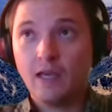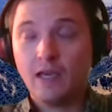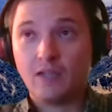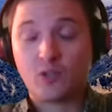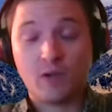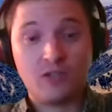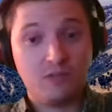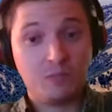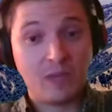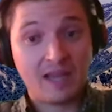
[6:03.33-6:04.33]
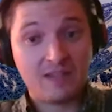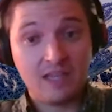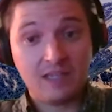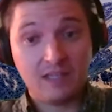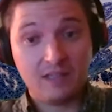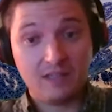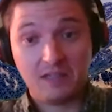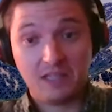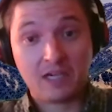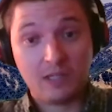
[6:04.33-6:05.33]
And so I began taking
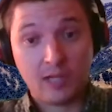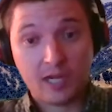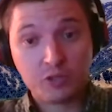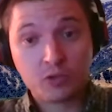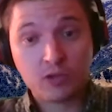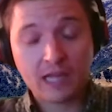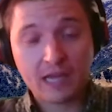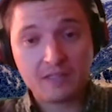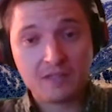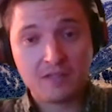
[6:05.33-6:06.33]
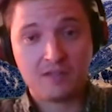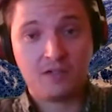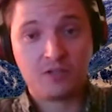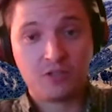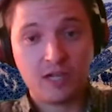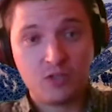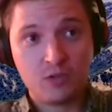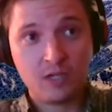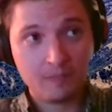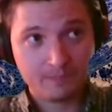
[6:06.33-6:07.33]
ecological classes as an
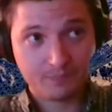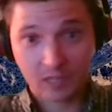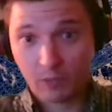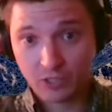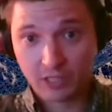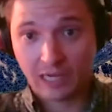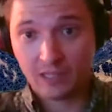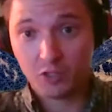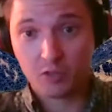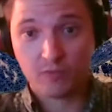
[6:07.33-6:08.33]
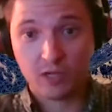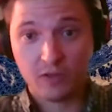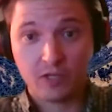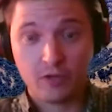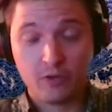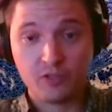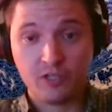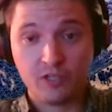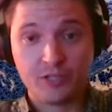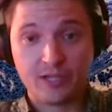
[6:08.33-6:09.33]
undergraduate. I went to college over on the coast near
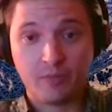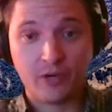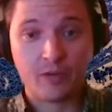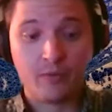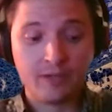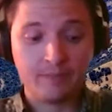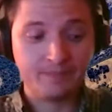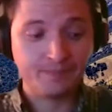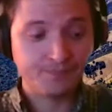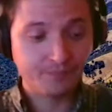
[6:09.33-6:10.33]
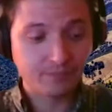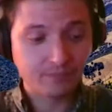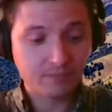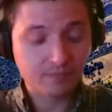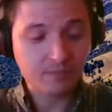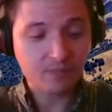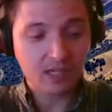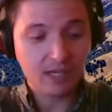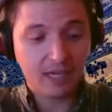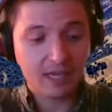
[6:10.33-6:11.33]
Santa Barbara.
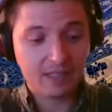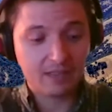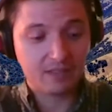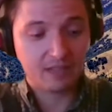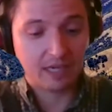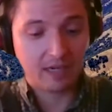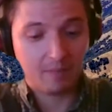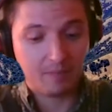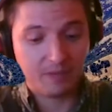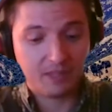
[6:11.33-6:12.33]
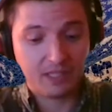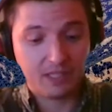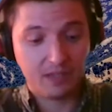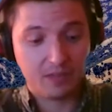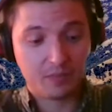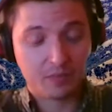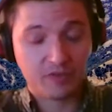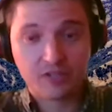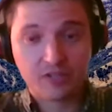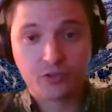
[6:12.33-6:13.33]
And the
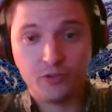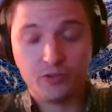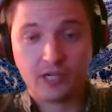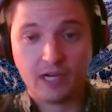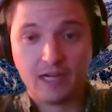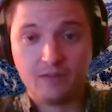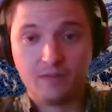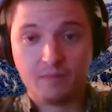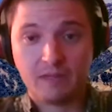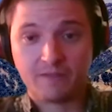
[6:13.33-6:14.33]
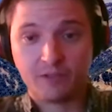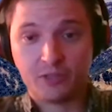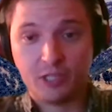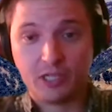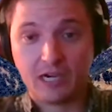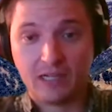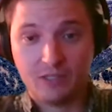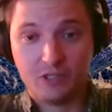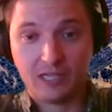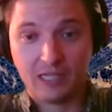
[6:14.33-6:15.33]
professor who taught my first
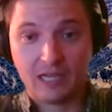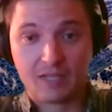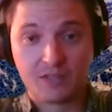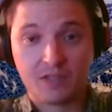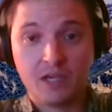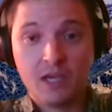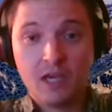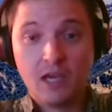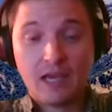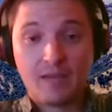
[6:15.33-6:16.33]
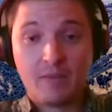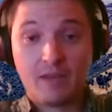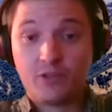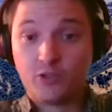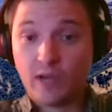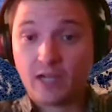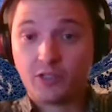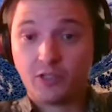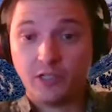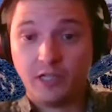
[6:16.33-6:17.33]
ecology class had been the
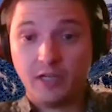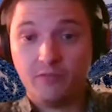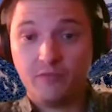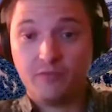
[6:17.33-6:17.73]
director of